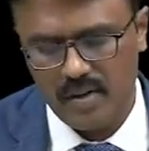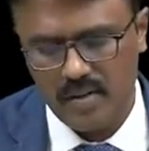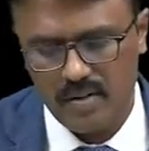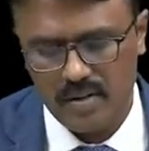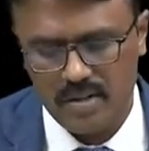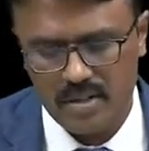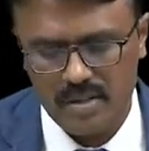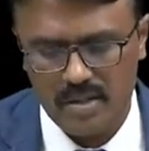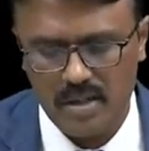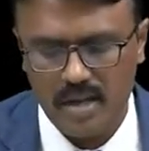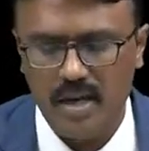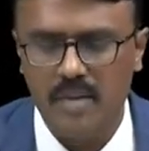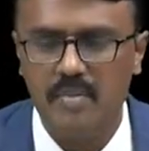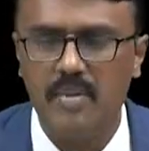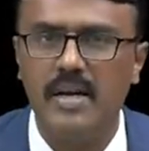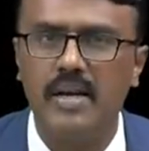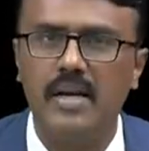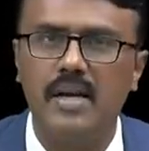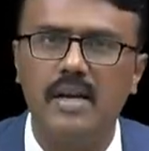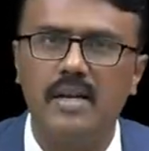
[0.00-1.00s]
agonist, I am
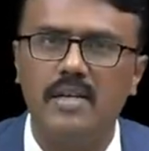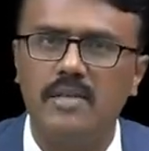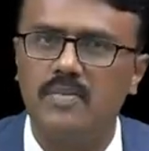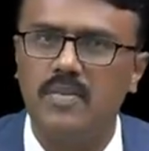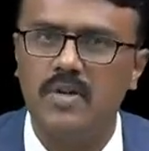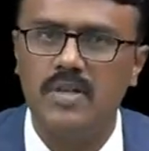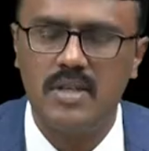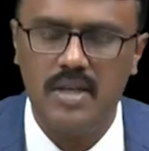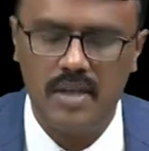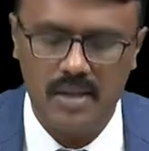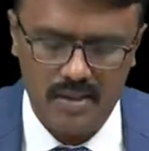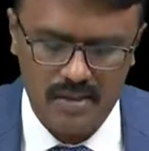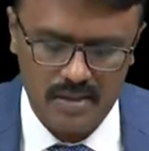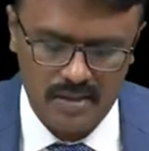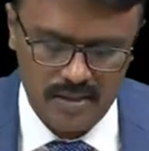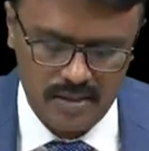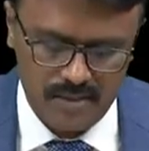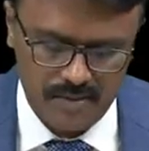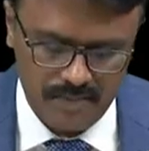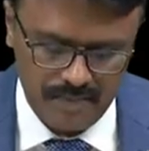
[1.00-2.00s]
getting a response like
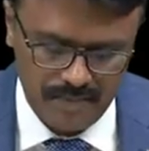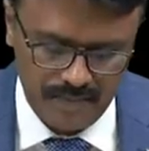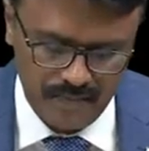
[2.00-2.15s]
this.